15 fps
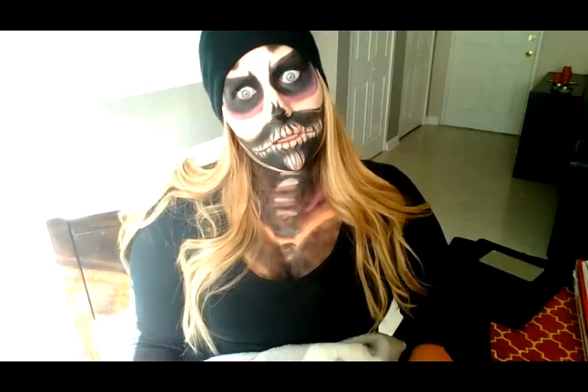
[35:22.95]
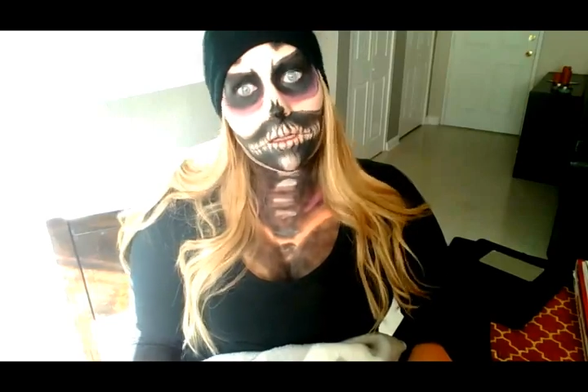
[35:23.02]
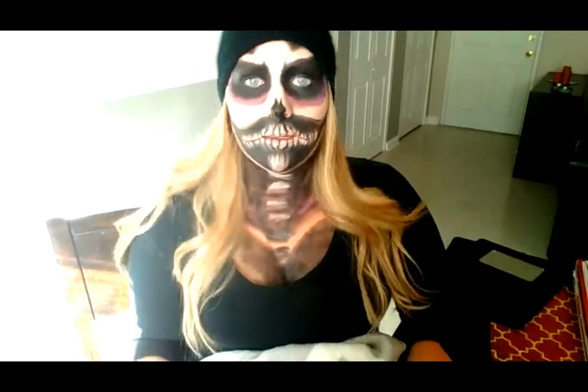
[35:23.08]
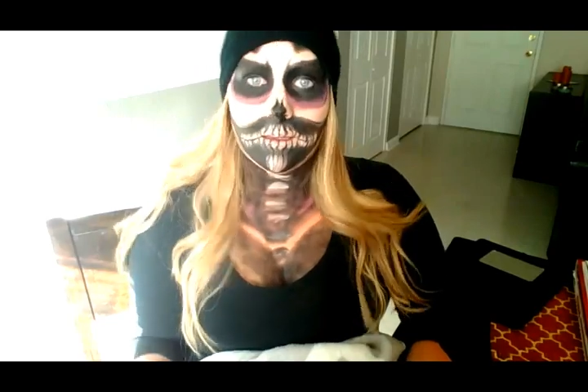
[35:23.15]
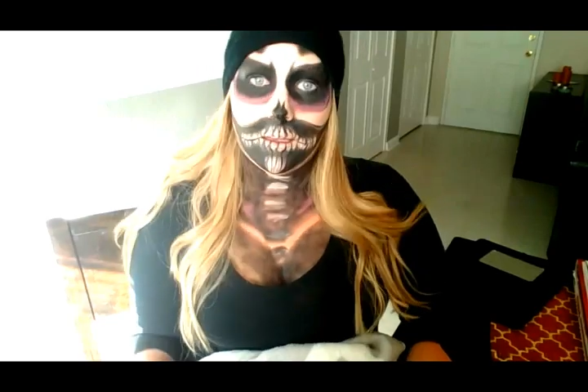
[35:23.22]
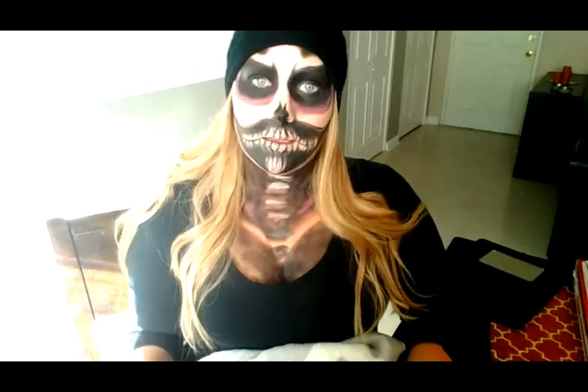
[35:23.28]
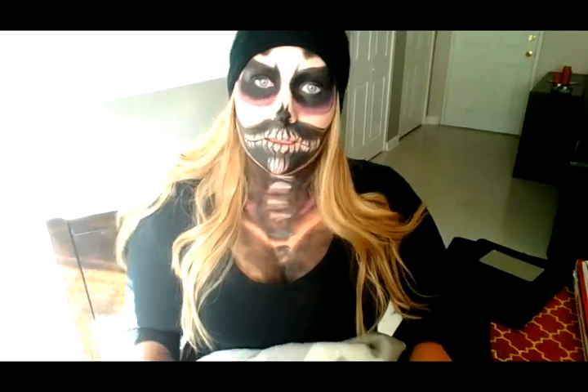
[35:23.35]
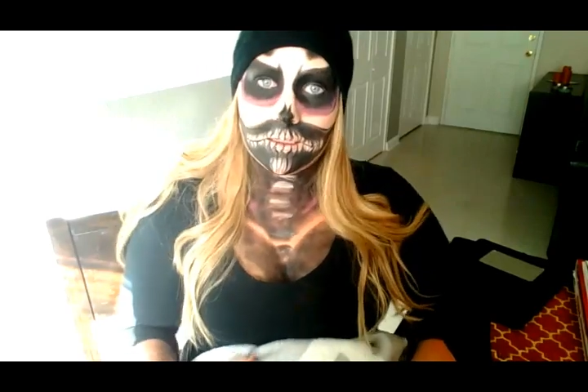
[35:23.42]

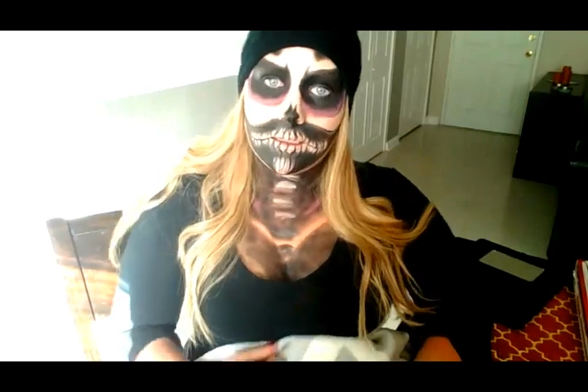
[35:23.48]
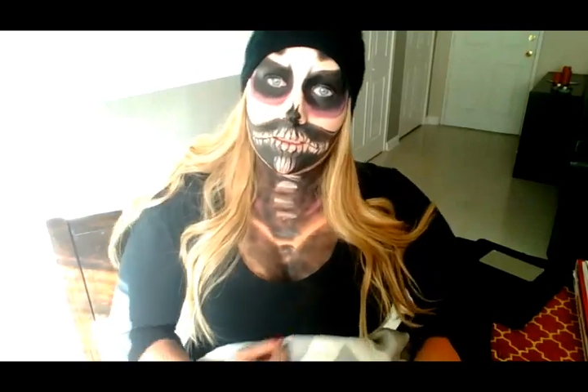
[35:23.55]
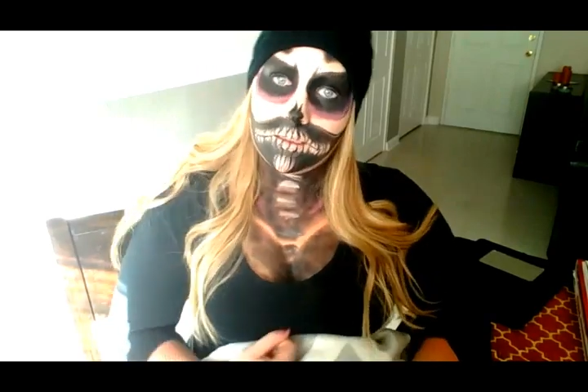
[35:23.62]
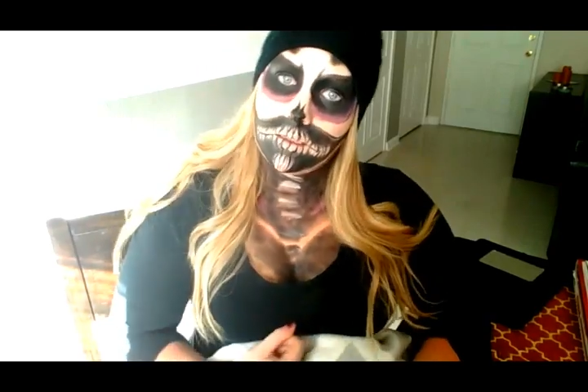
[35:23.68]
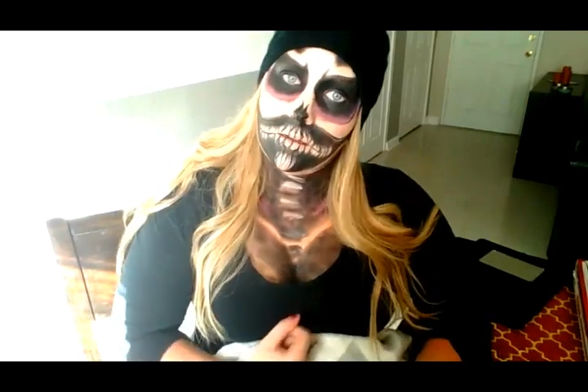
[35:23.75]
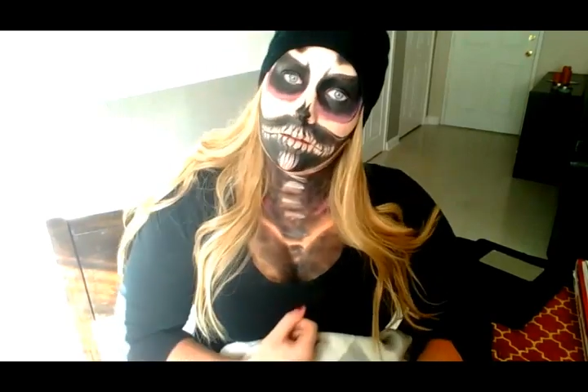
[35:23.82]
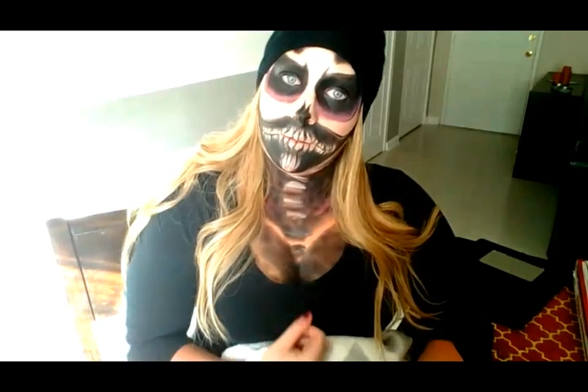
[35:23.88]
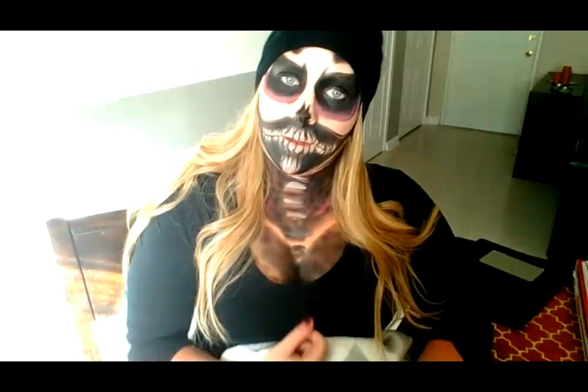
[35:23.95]
And then this is
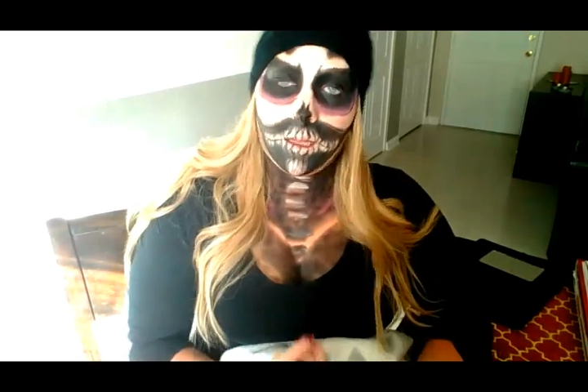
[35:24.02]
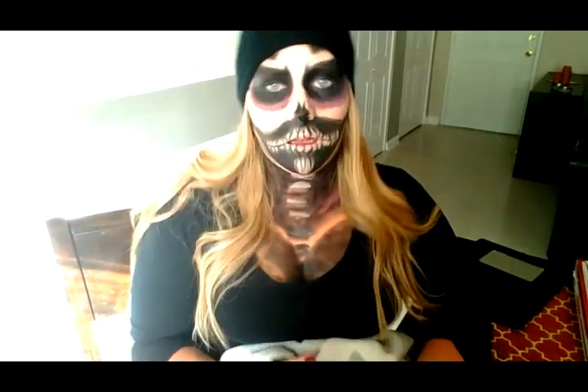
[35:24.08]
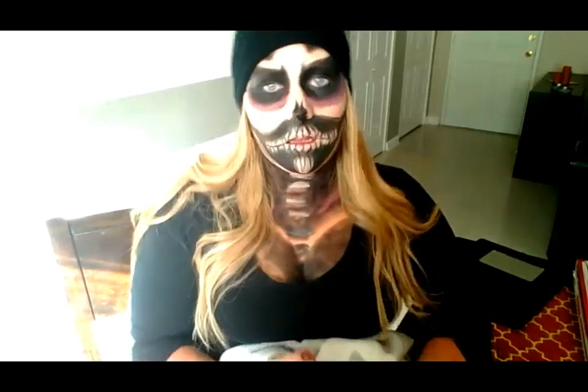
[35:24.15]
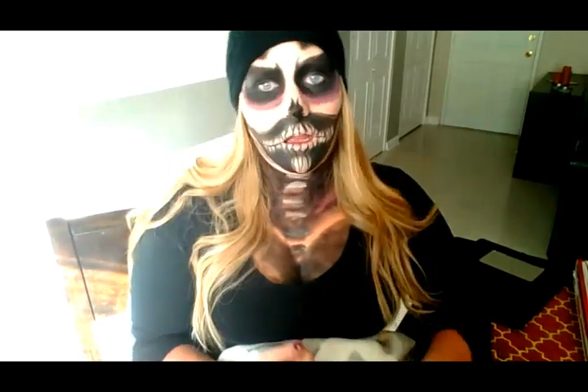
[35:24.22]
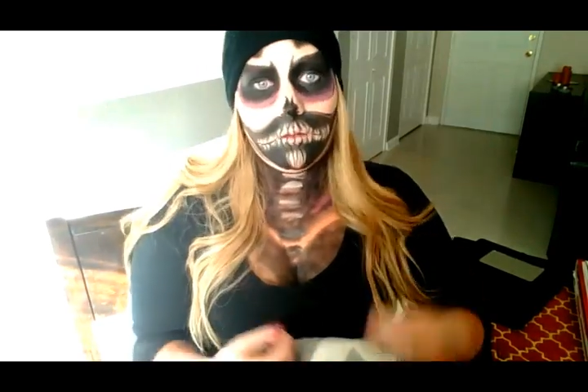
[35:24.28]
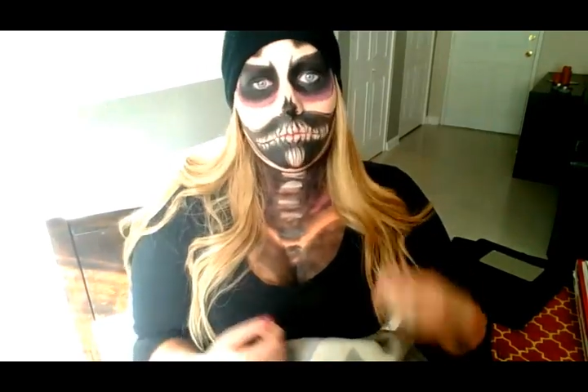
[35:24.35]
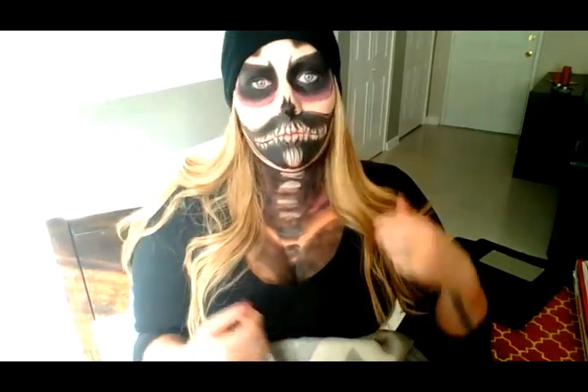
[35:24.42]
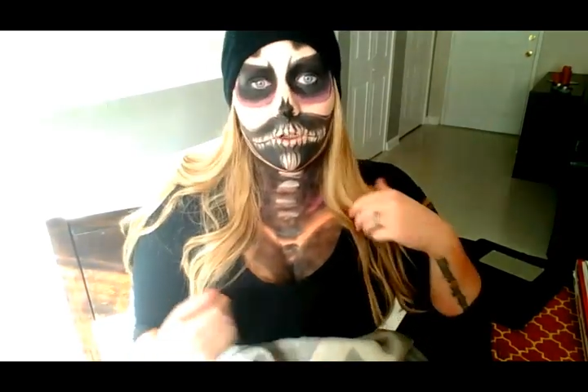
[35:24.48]
going to be a
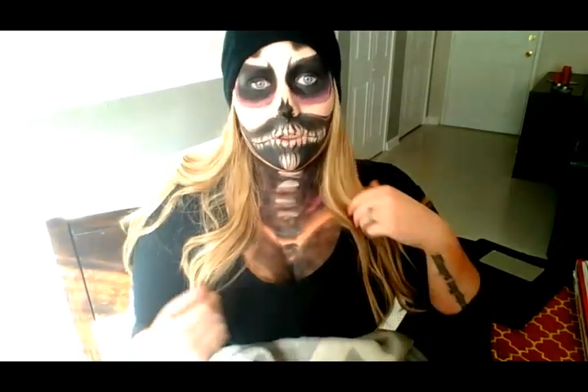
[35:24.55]
lot